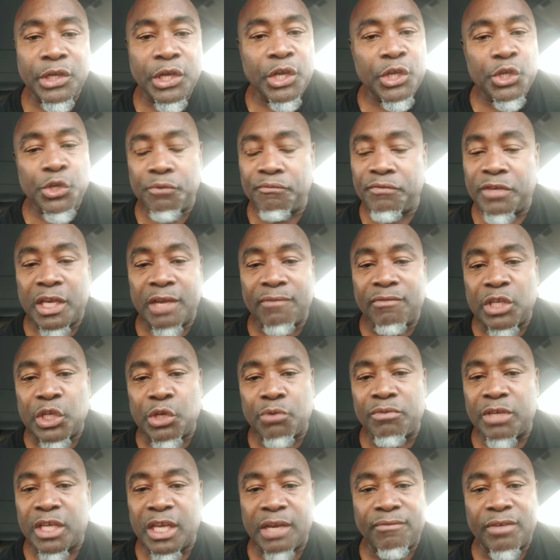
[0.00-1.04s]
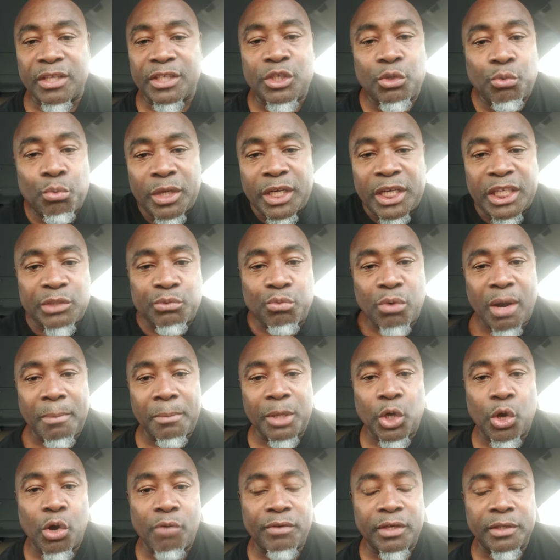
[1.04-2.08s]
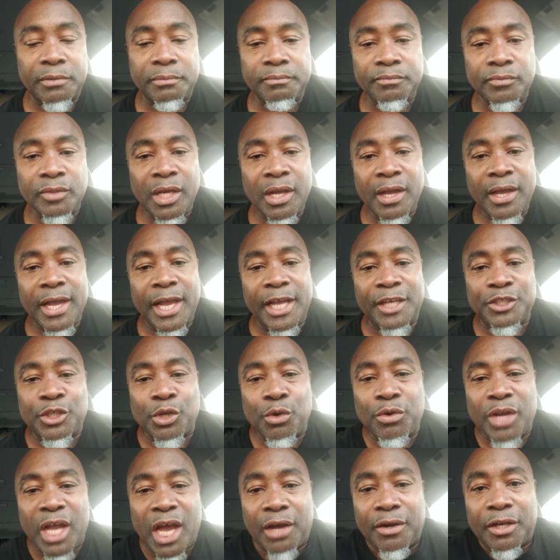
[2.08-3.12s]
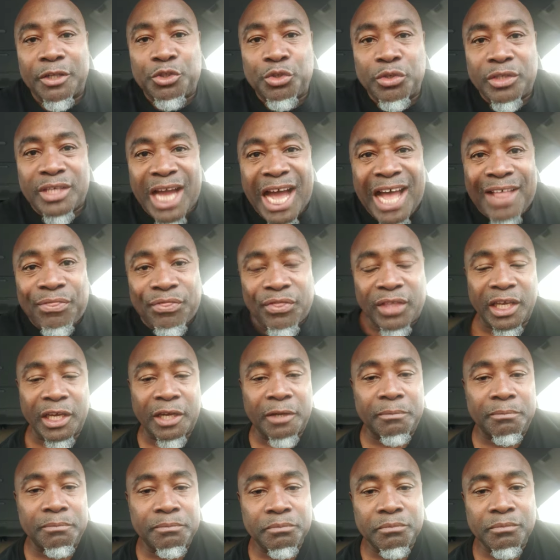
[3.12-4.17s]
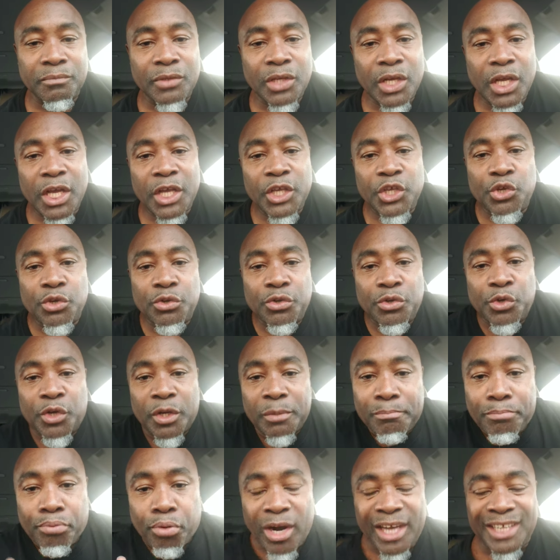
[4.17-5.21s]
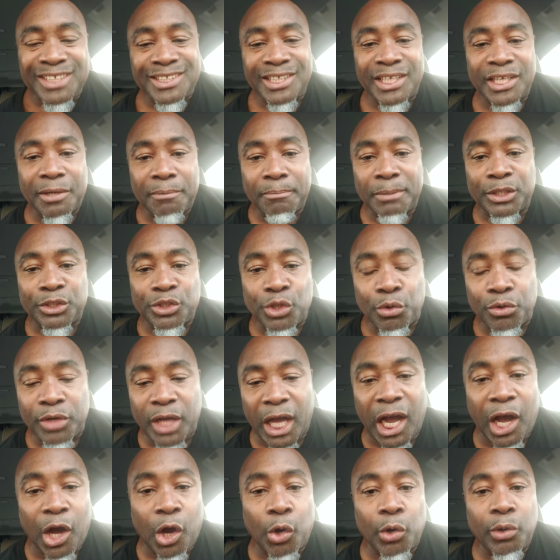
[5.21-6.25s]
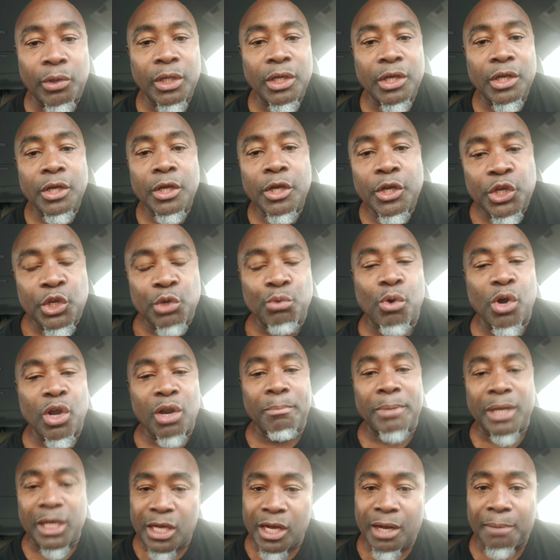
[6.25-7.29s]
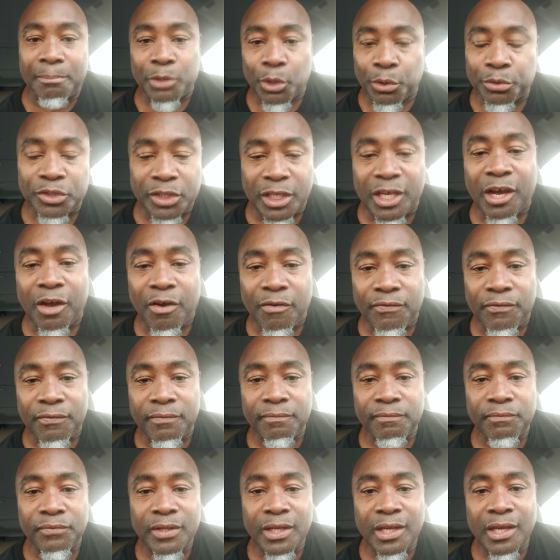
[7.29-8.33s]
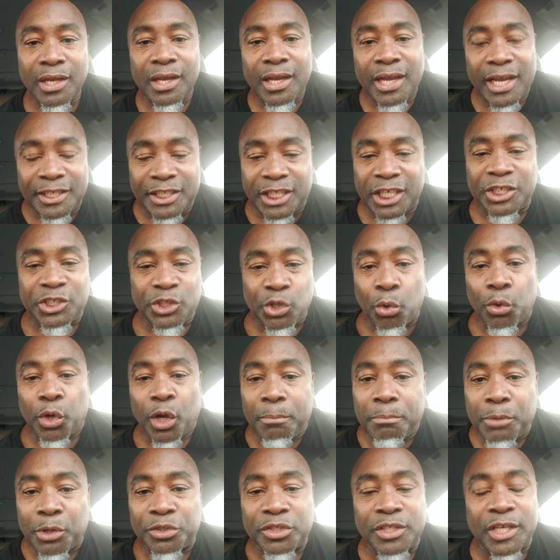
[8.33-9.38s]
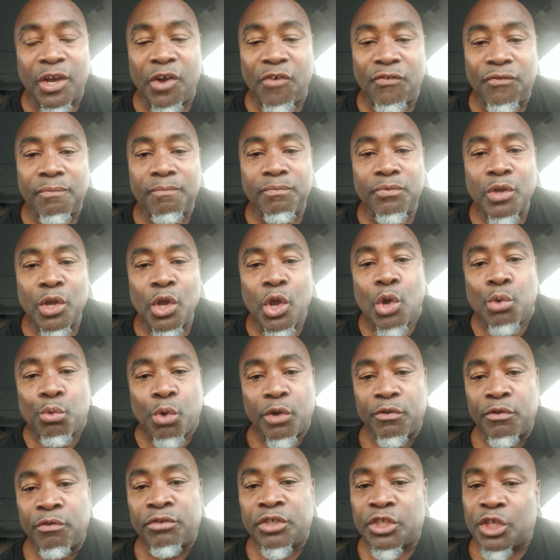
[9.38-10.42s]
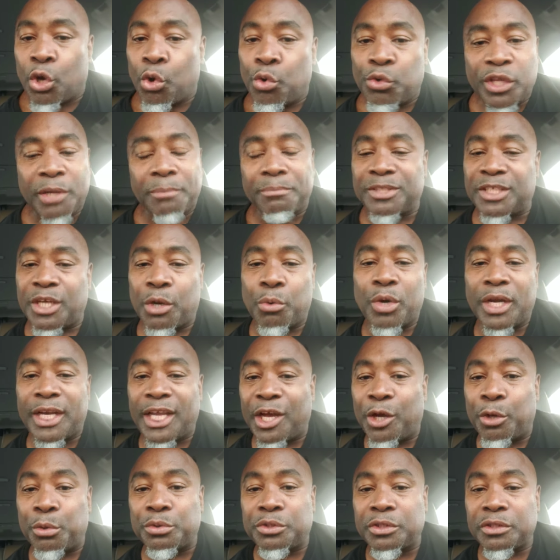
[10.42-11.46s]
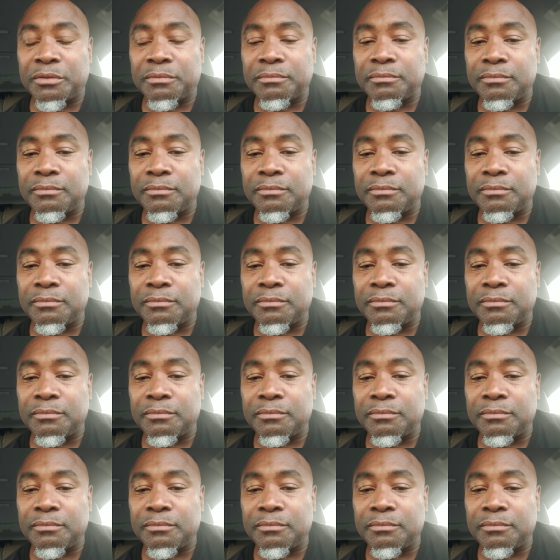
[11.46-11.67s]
You've given to win this woman over. And so now that you got them, you'd impress them, and so now you want to become yourself and just show them yourself. Well, you've showed them someone else.